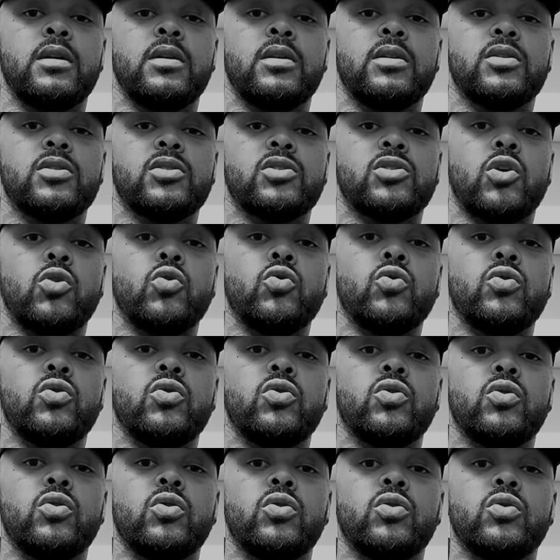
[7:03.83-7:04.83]
So
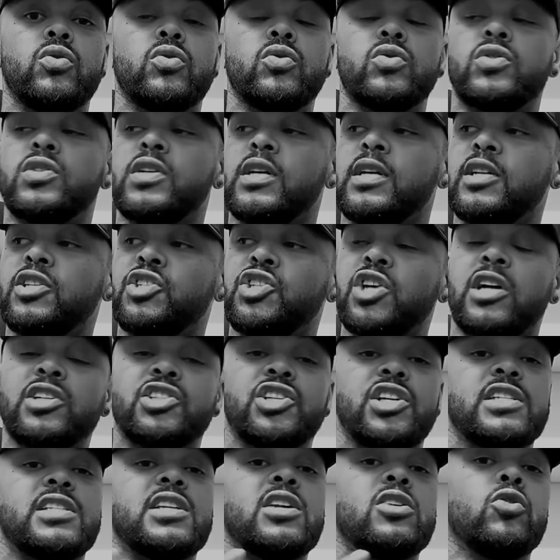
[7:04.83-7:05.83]
to the
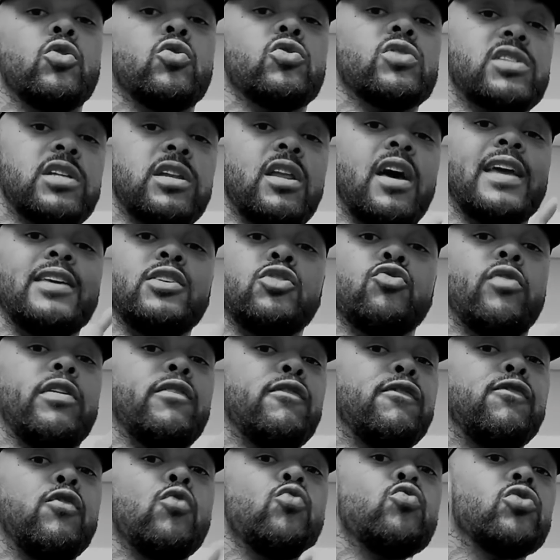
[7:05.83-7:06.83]
judges, it looks like you're in
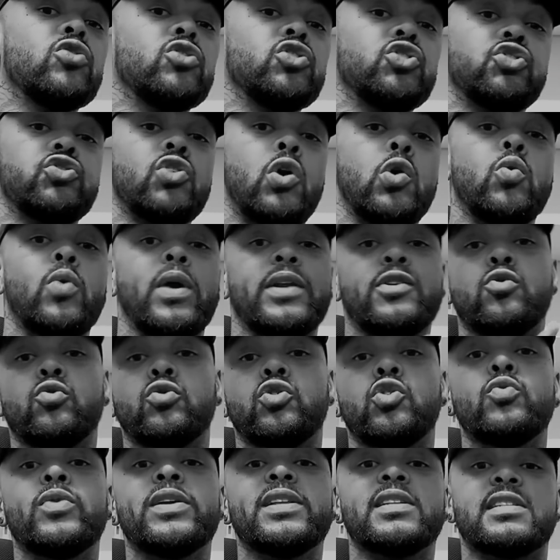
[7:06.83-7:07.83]
full control and you're
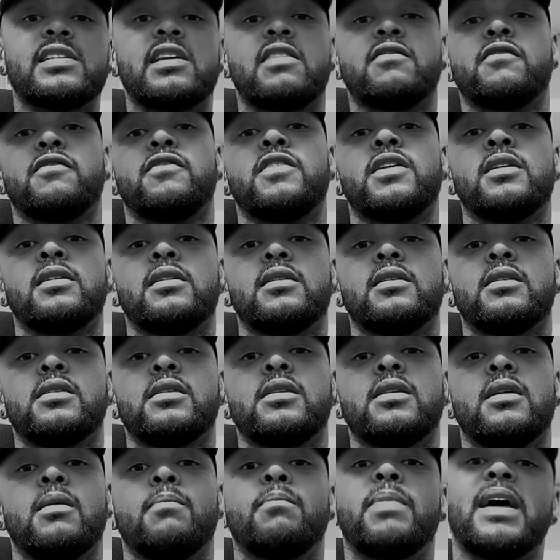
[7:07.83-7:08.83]
doing something,
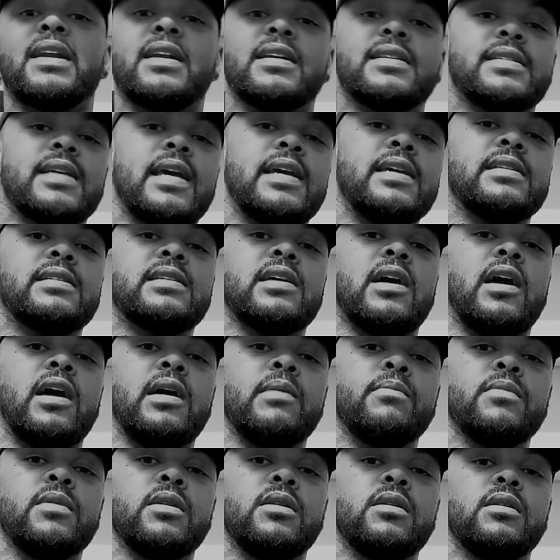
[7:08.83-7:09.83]
but at the same
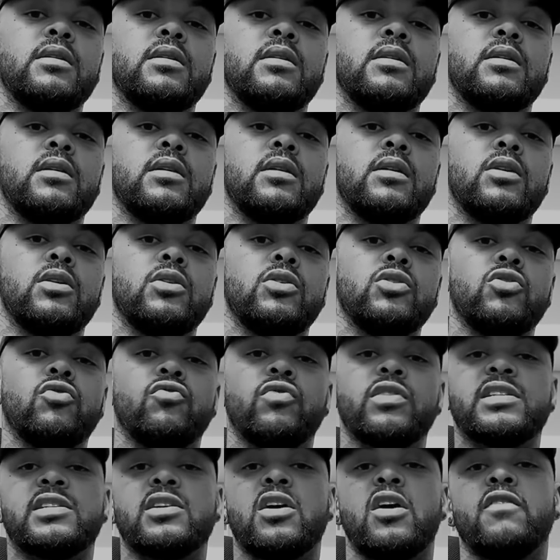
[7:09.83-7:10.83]
time, you're
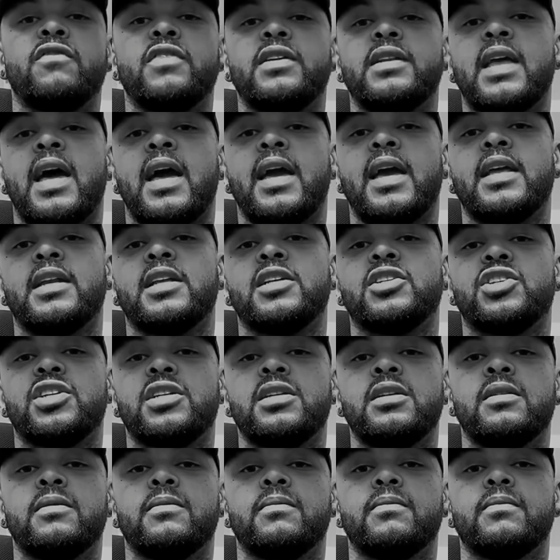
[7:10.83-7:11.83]
reserving that
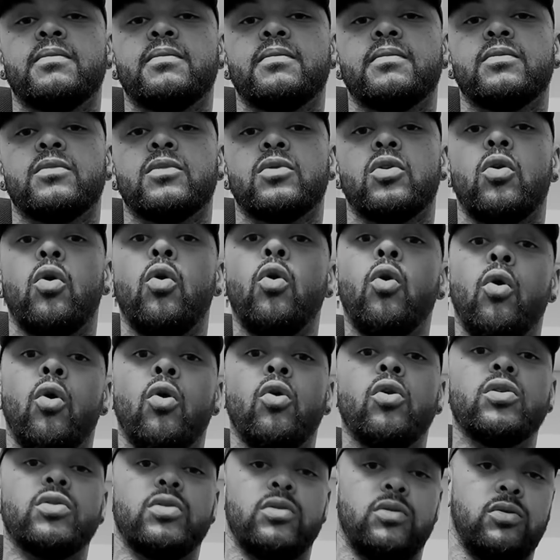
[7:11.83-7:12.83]
energy,
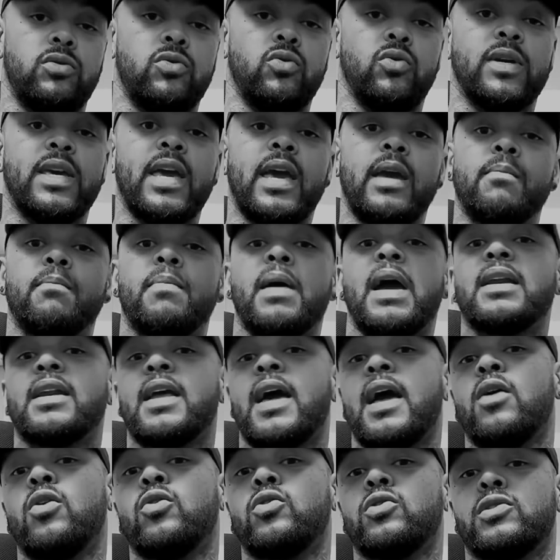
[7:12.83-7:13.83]
or you're getting back
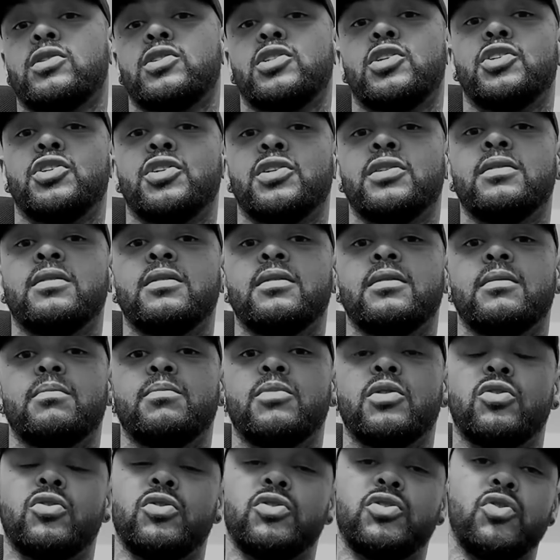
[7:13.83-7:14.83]
that oxygen
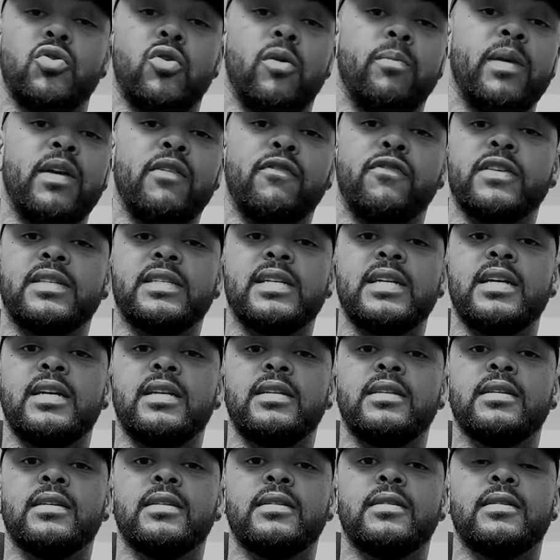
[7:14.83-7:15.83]
because you're a bit
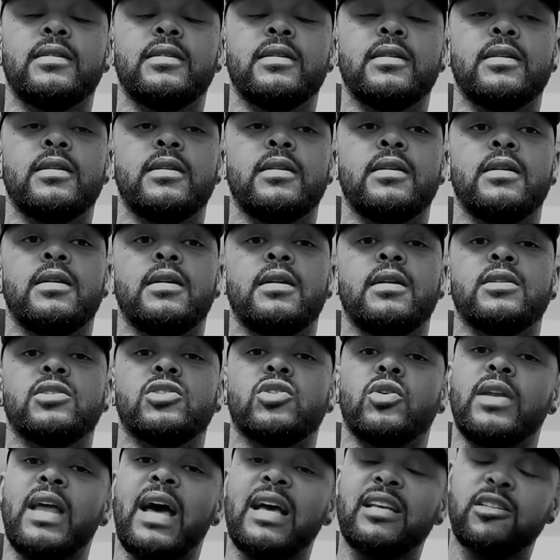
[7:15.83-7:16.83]
fatigued. So
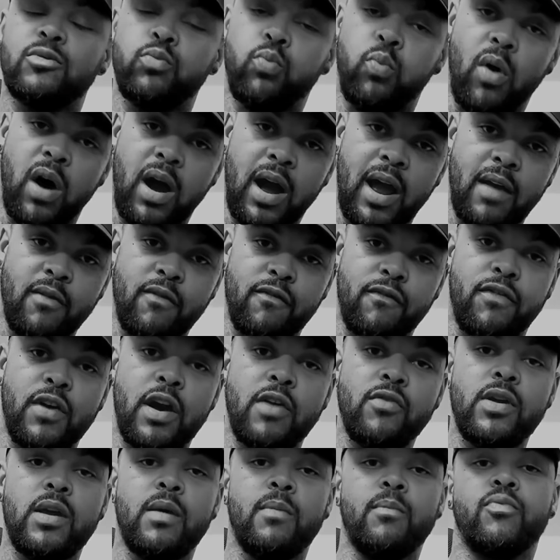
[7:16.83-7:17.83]
that's why I'm
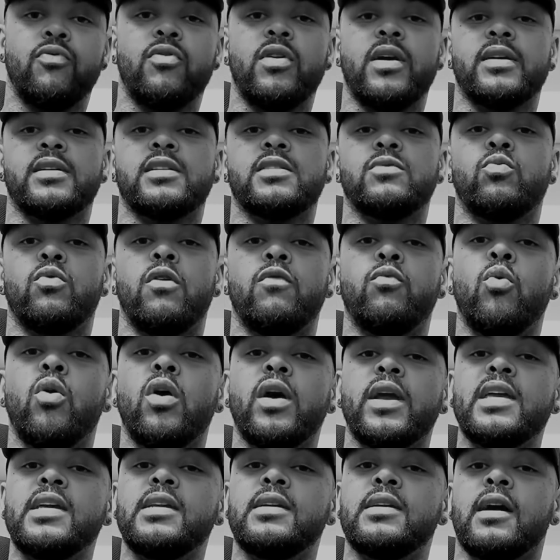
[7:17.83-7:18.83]
very impressed with what
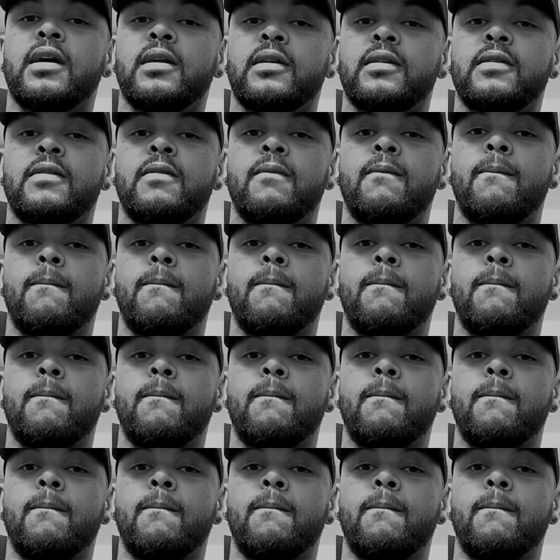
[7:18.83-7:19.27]
he done,